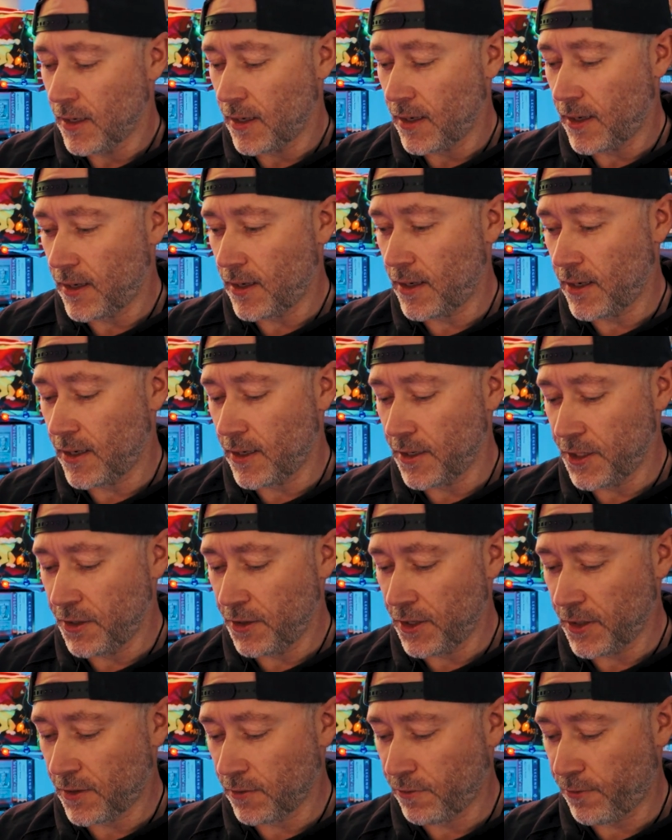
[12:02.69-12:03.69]
You
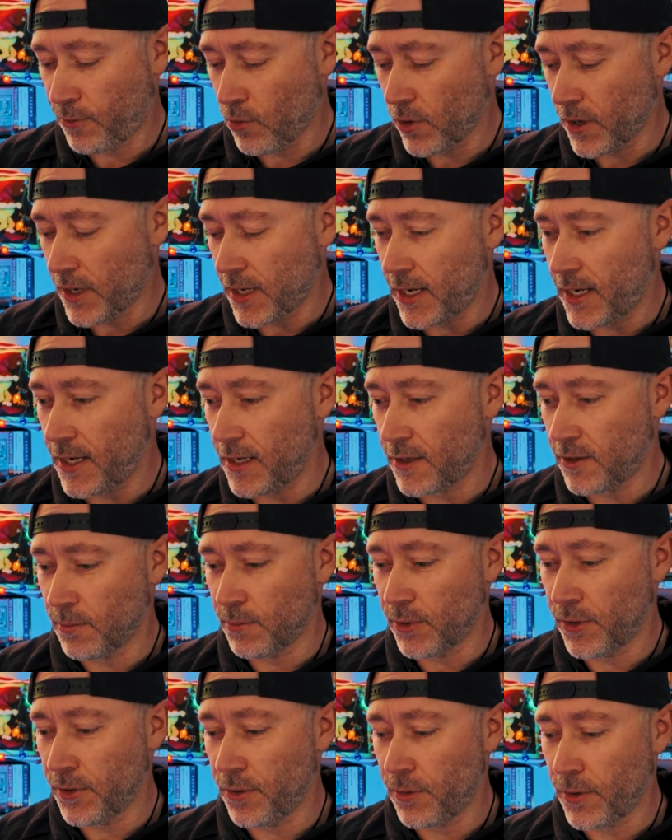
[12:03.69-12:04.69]
get the 4K, you get the
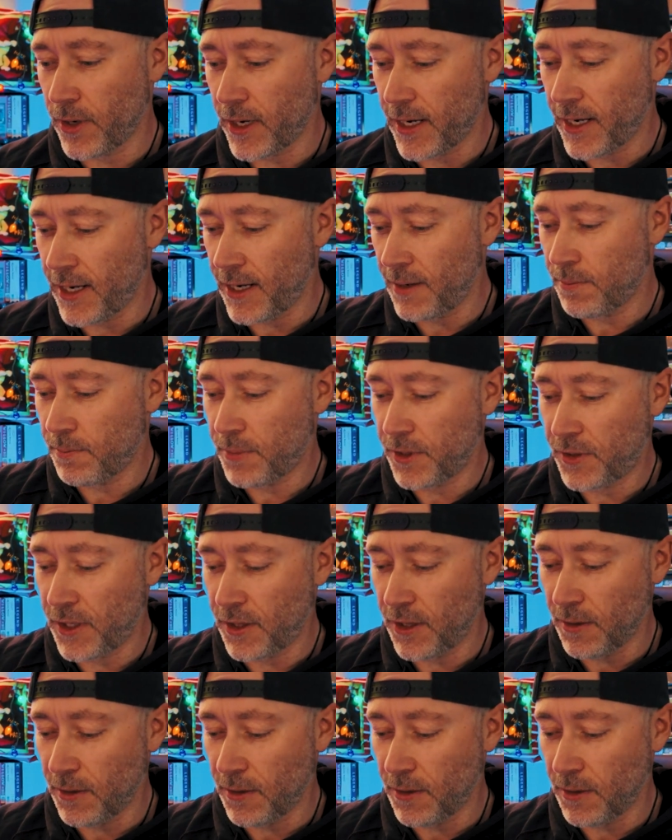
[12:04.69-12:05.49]
Blu-ray, but then the